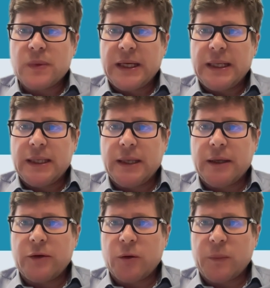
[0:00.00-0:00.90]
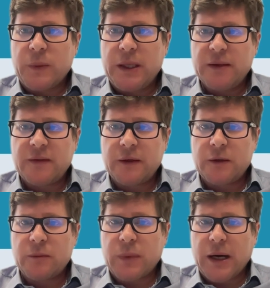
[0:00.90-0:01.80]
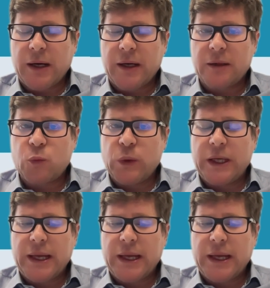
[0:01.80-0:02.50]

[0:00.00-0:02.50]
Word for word: in the European single market, we